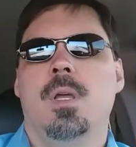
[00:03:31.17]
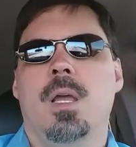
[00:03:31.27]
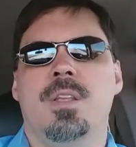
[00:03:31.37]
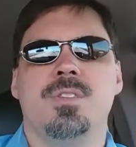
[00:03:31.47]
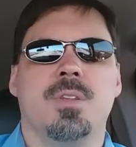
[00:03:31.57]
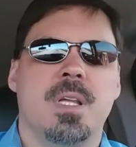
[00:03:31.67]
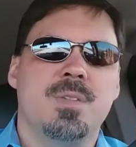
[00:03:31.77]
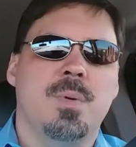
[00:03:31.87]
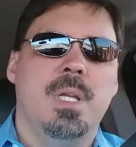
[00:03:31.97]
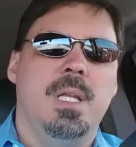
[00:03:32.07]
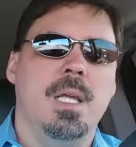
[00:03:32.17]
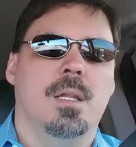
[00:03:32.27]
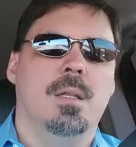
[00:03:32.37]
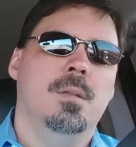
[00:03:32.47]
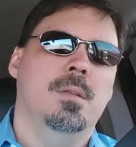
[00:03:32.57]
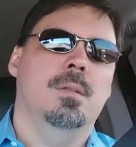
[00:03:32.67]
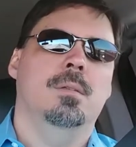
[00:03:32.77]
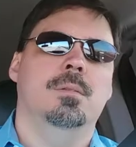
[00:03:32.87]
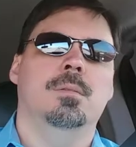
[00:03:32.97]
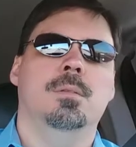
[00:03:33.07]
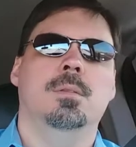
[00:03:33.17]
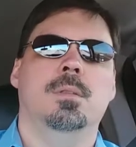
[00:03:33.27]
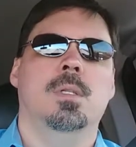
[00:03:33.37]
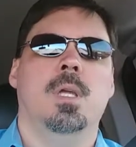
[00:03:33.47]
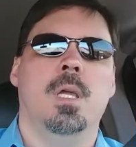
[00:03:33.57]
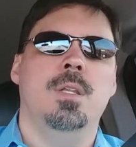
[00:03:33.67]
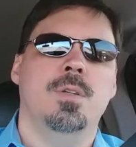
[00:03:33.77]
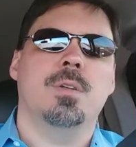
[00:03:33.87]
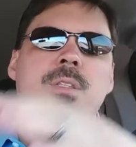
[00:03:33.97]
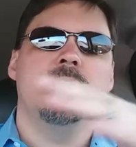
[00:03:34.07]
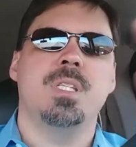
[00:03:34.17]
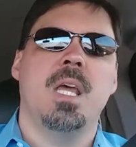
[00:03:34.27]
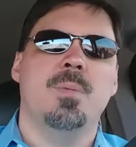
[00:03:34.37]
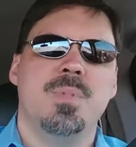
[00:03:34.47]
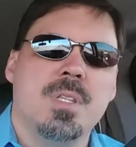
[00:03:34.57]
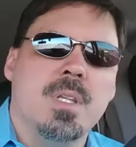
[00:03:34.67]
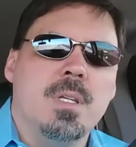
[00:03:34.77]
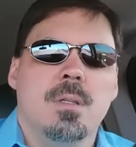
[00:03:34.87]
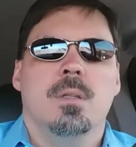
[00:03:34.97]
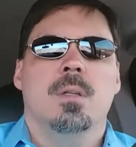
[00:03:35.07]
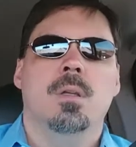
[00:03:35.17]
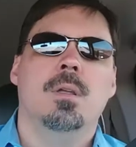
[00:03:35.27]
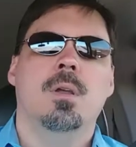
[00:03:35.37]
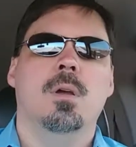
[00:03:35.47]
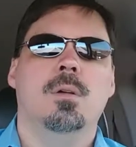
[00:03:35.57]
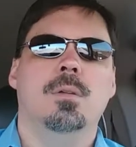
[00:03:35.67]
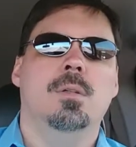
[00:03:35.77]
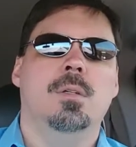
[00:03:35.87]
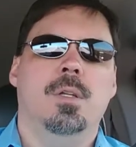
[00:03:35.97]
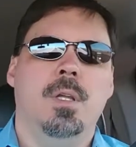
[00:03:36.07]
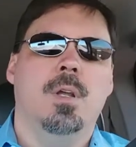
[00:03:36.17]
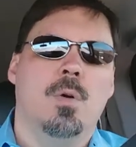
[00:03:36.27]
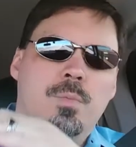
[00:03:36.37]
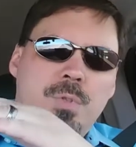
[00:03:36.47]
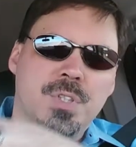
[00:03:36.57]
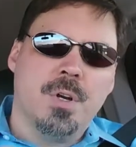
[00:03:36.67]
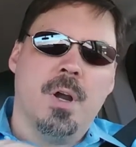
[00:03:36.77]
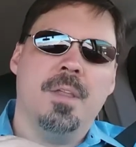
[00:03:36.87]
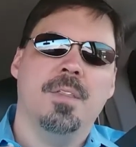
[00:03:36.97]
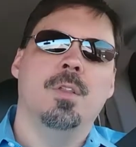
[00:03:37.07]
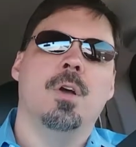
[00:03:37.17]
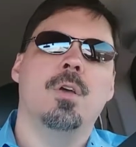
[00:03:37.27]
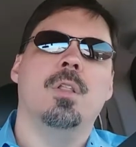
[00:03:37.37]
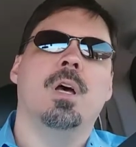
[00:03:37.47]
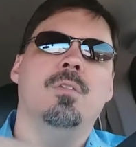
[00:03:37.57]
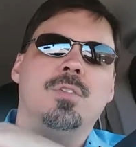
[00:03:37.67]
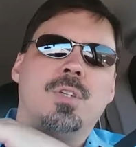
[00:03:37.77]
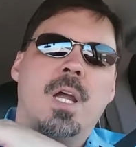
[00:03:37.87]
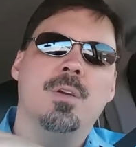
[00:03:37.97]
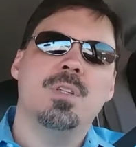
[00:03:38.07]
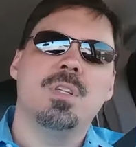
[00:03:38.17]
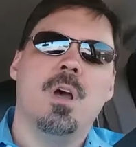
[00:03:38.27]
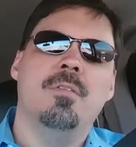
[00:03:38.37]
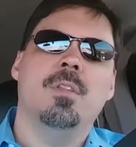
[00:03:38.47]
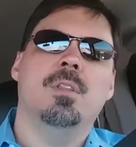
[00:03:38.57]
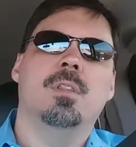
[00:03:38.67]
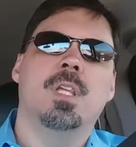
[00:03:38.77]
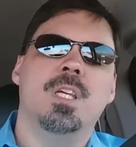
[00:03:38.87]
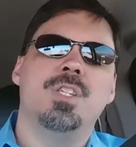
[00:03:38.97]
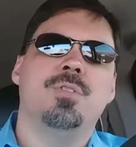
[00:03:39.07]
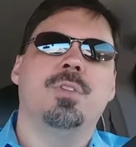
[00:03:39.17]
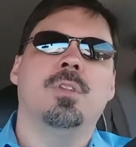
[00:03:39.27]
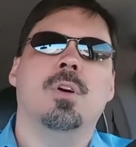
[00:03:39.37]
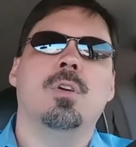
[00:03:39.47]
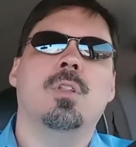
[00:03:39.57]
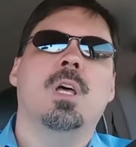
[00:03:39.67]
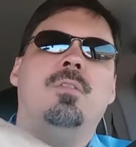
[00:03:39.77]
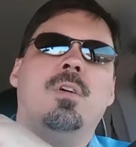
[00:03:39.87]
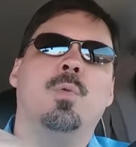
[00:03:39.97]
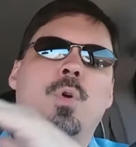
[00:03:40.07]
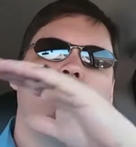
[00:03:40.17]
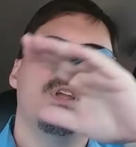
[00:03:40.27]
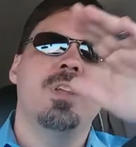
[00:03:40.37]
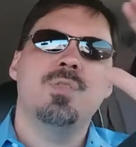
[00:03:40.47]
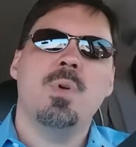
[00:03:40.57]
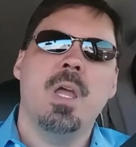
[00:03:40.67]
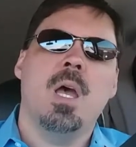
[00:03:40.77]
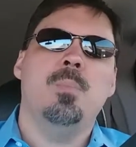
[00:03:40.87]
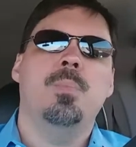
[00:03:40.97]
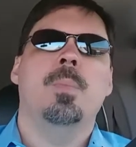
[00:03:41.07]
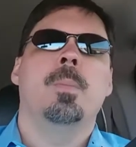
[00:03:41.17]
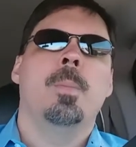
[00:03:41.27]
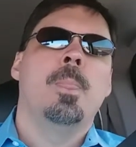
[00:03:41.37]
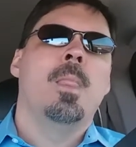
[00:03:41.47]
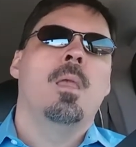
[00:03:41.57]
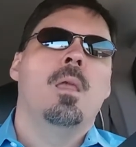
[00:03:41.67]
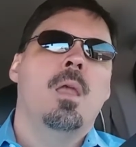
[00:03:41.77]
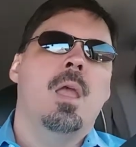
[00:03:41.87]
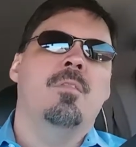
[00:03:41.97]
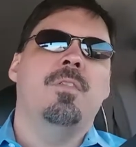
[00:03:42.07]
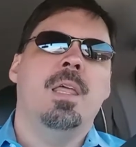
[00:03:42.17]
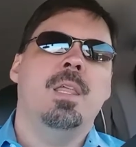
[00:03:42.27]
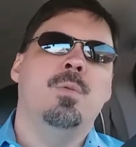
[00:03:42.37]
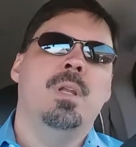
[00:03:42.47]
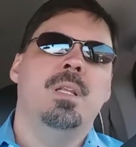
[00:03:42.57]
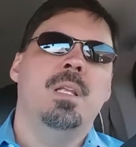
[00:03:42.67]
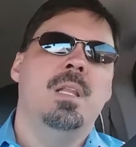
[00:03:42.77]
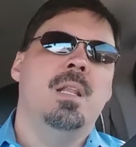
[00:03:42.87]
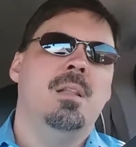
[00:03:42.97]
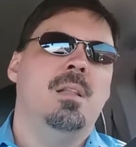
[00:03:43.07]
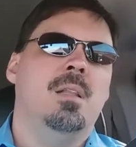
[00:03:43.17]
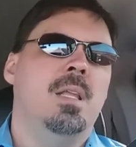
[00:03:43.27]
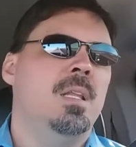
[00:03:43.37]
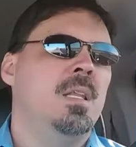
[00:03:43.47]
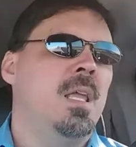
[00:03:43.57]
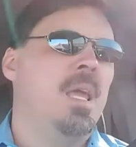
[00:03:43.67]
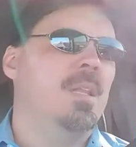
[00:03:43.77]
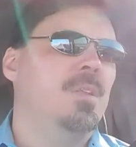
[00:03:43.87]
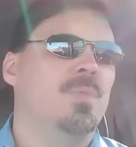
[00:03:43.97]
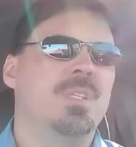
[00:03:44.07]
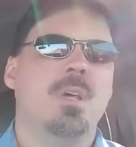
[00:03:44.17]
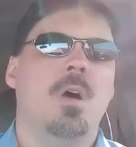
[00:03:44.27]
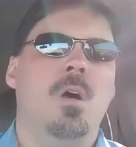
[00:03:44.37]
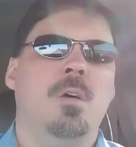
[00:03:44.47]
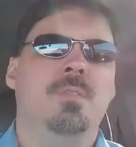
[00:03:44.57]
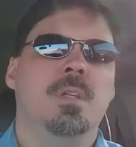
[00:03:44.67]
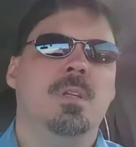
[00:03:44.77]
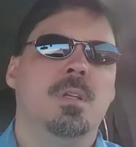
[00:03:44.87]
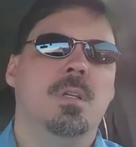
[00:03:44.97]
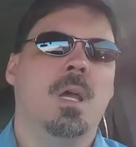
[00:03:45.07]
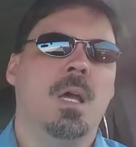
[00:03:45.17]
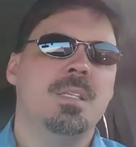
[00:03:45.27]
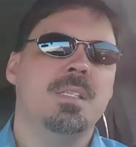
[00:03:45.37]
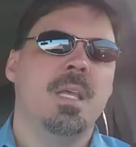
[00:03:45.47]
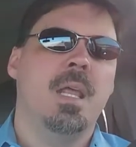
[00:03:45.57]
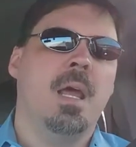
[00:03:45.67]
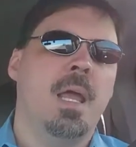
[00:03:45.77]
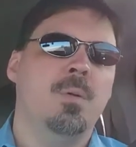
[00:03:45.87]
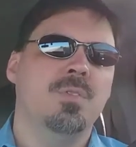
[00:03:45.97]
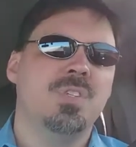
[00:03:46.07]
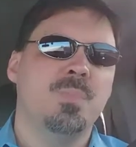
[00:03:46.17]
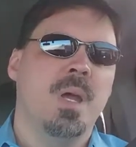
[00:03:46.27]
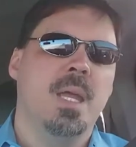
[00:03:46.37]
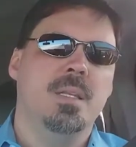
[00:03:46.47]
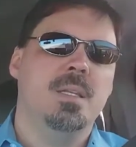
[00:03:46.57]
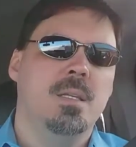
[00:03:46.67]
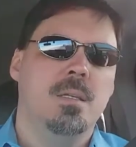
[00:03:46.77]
And so that's what he did. He took the steps that, you know, starting at the local level, trying to resolve the issue at the local level and working his way up. And finally, when it didn't get resolved, God said, I will smite